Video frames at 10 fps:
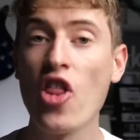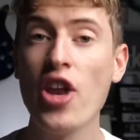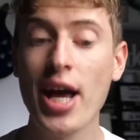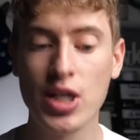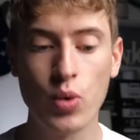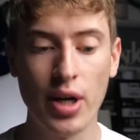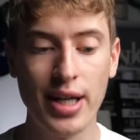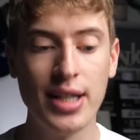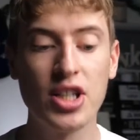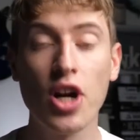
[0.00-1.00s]
The next one
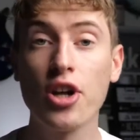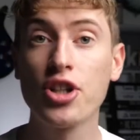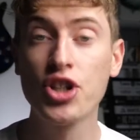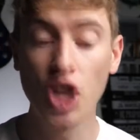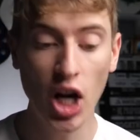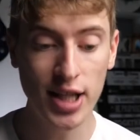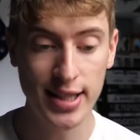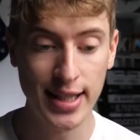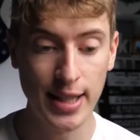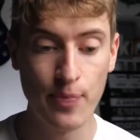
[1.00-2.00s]
is
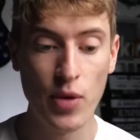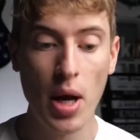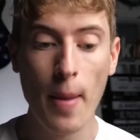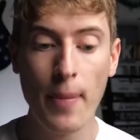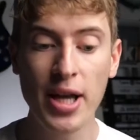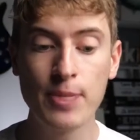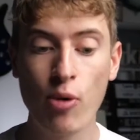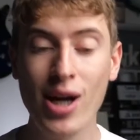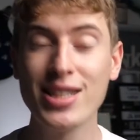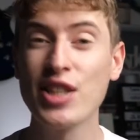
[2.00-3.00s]
Shirtly. Base
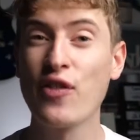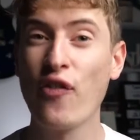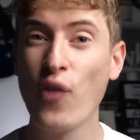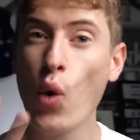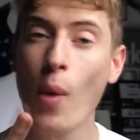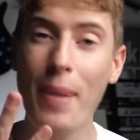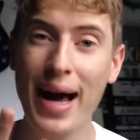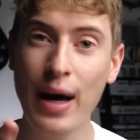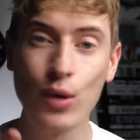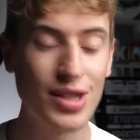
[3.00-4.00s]
price is four
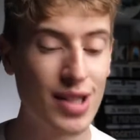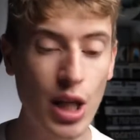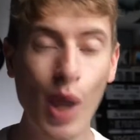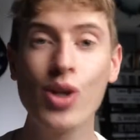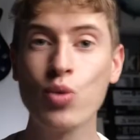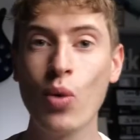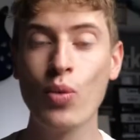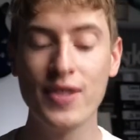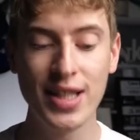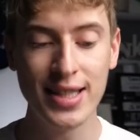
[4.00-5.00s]
pounds. It's the lowest one
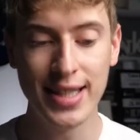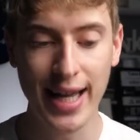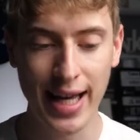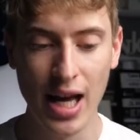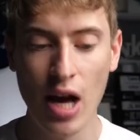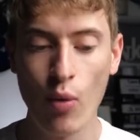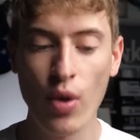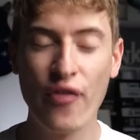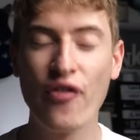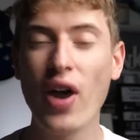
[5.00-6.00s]
we've seen today,
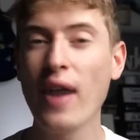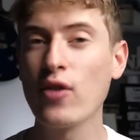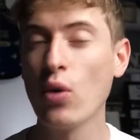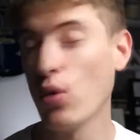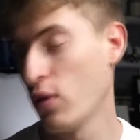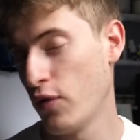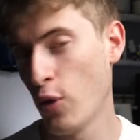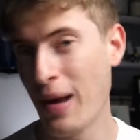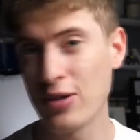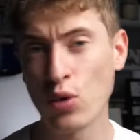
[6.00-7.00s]
with five or
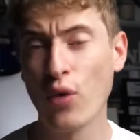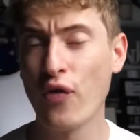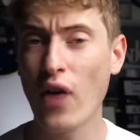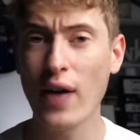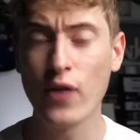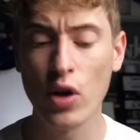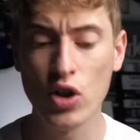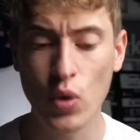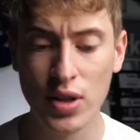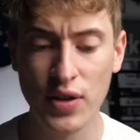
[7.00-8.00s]
four pounds or five
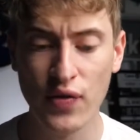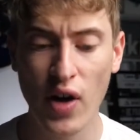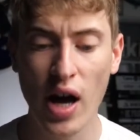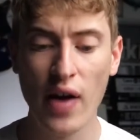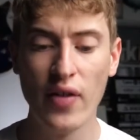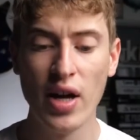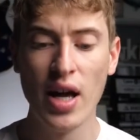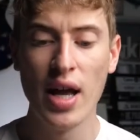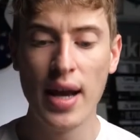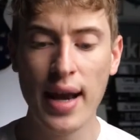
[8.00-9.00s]
dollars twenty-five.
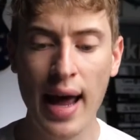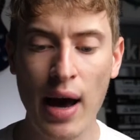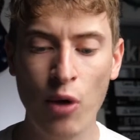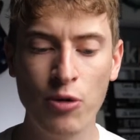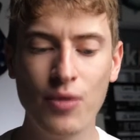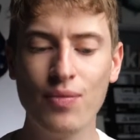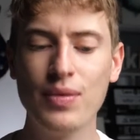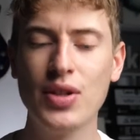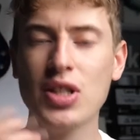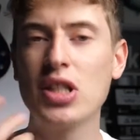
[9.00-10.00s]
Now
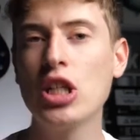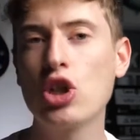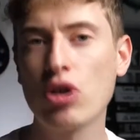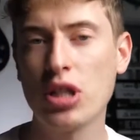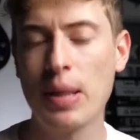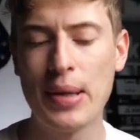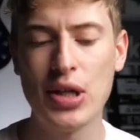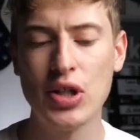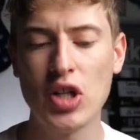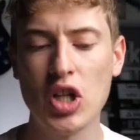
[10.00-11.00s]
this is interesting
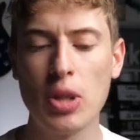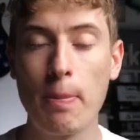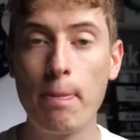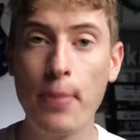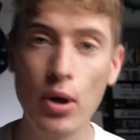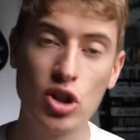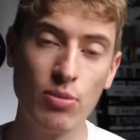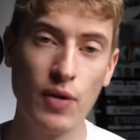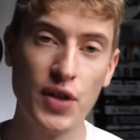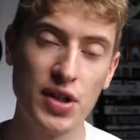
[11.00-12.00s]
because at the
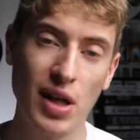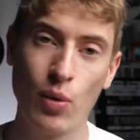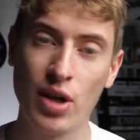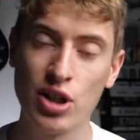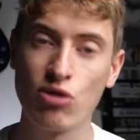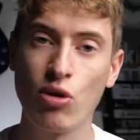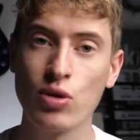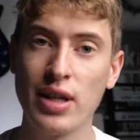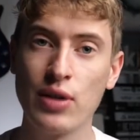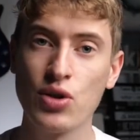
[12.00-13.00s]
bottom of the site, when I scroll
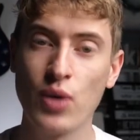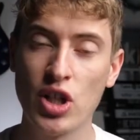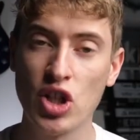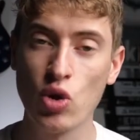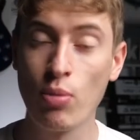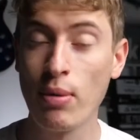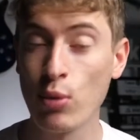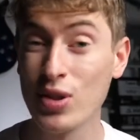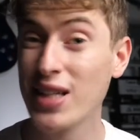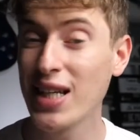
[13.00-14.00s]
down to actually do a bit
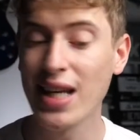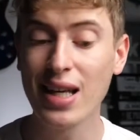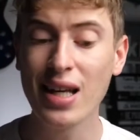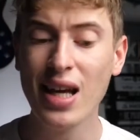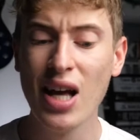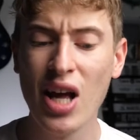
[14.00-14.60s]
more digging,